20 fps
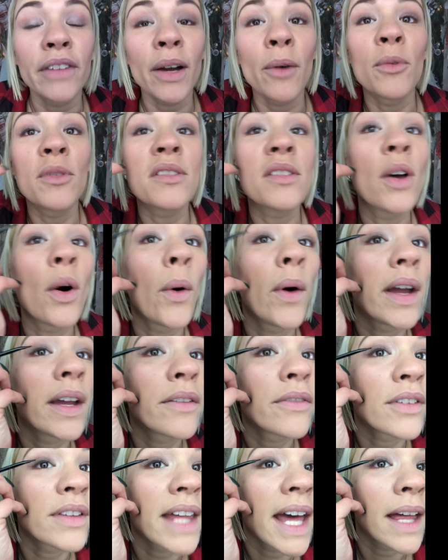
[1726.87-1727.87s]
was going
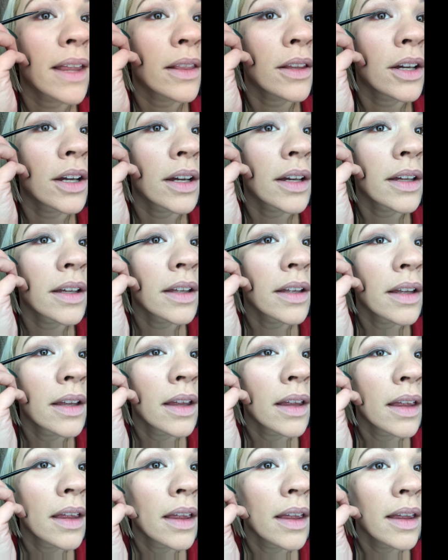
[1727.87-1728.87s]
for that look.
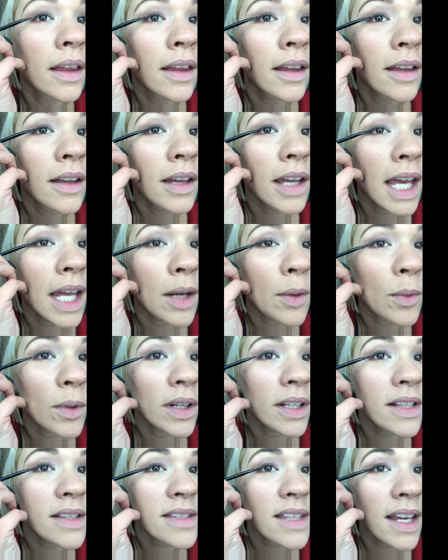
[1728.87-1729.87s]
And
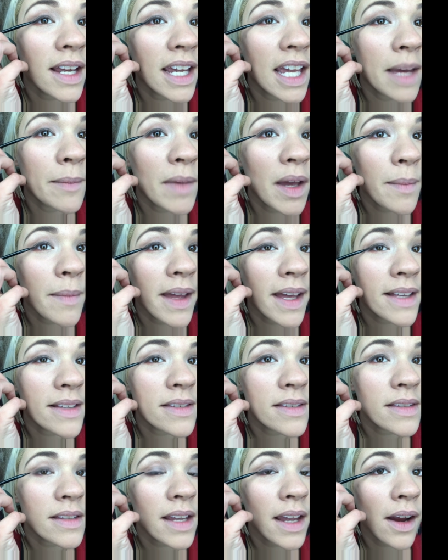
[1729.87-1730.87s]
once I get my
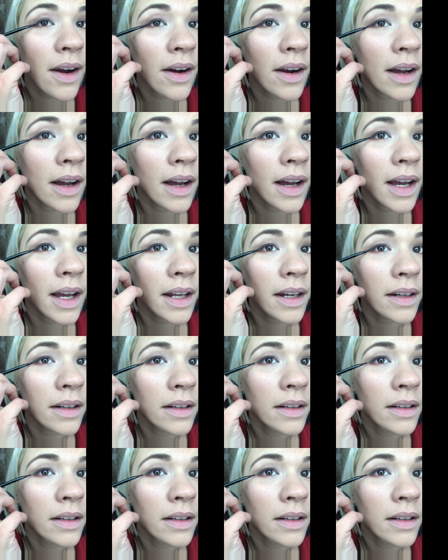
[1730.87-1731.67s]
mascara on,